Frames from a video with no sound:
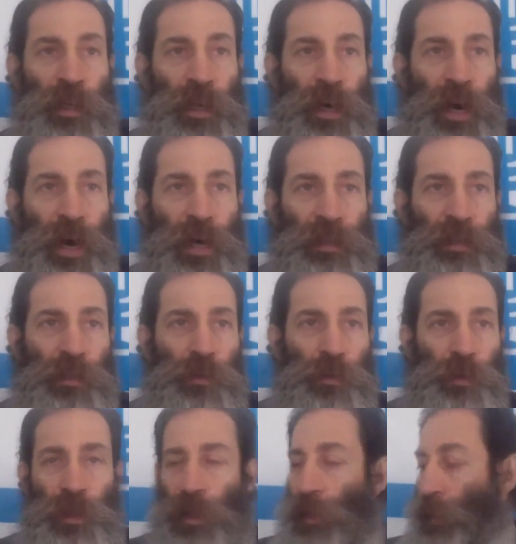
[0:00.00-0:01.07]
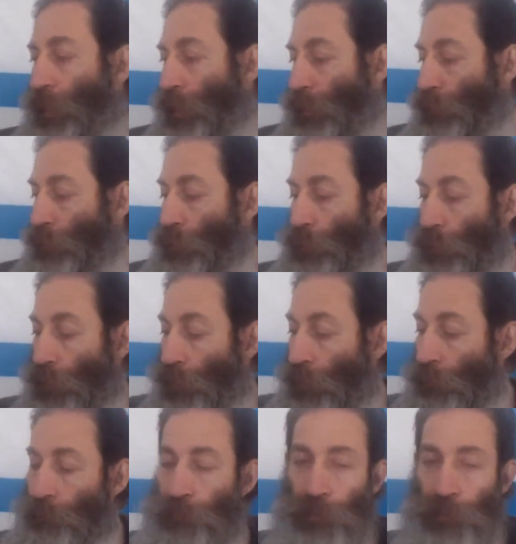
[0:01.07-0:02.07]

Hallelujah, hallelujah.